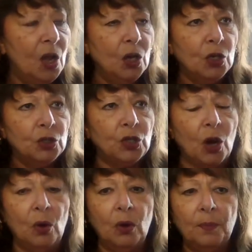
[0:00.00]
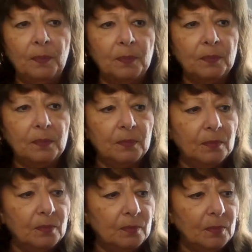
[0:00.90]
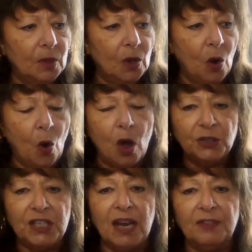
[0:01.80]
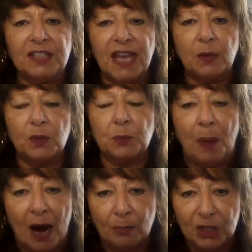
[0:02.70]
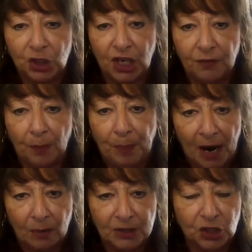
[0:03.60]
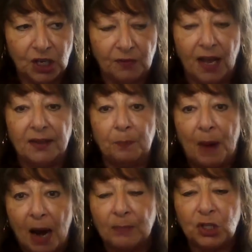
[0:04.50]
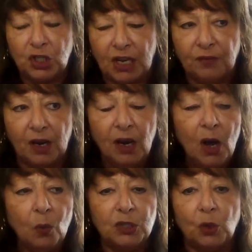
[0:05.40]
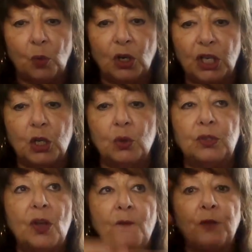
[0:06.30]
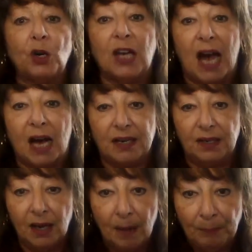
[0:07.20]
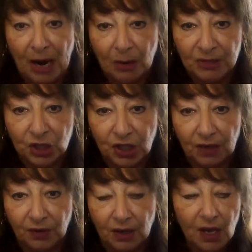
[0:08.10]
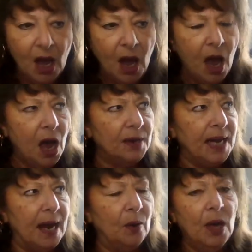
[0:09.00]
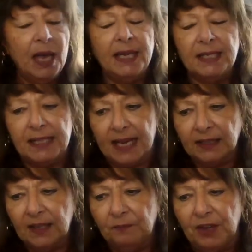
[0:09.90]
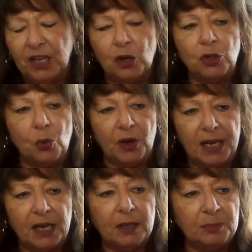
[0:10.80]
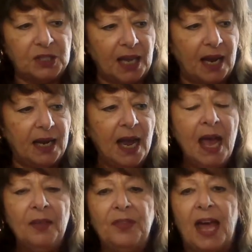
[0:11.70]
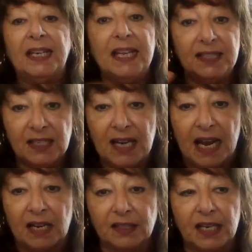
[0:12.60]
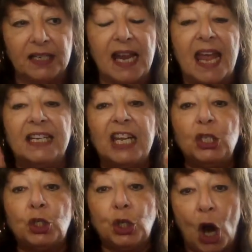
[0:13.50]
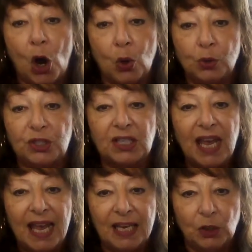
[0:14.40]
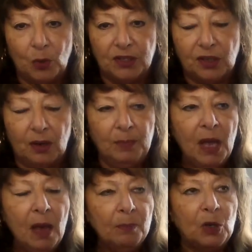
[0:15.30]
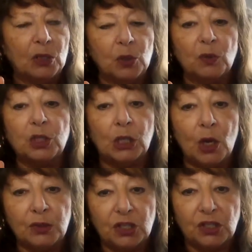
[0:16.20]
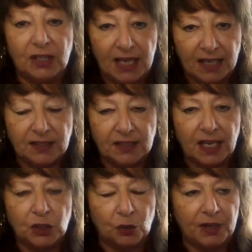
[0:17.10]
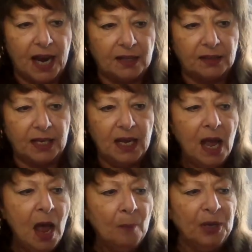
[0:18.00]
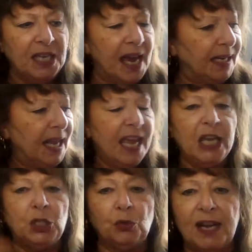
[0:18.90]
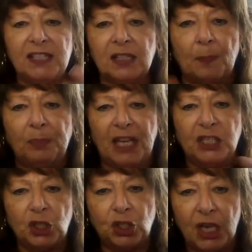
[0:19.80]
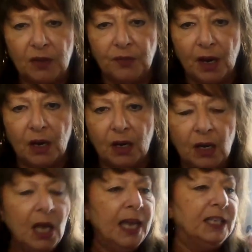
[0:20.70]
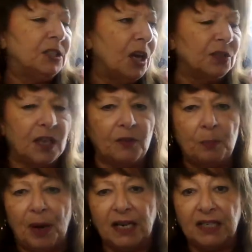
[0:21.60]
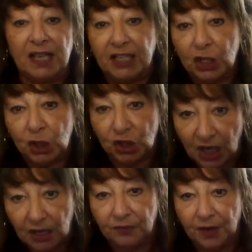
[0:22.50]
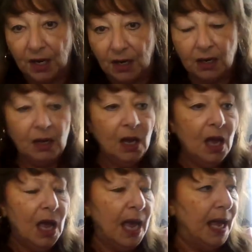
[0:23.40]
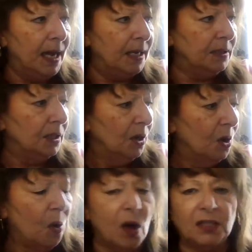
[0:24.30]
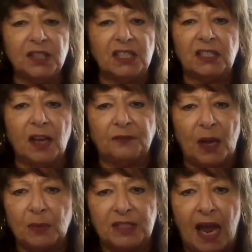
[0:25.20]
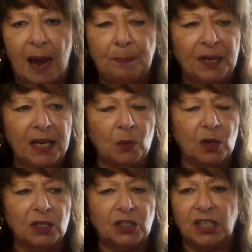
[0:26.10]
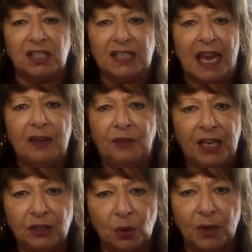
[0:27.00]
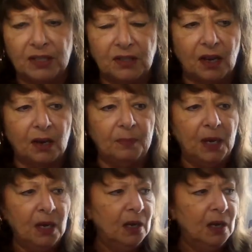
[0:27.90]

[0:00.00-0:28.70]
So all he ever said was Paramashiva, Paramashiva. And Paramashiva was the word he used for God, Paramashiva. And now, in his alien video, you will hear him say that he is an alien and he chose Hinduism because it was closest to the existential reality. But yet, he dressed up like Shiva. He tells everybody that he's Shiva. And all of this stuff that was happening was to save Hinduism.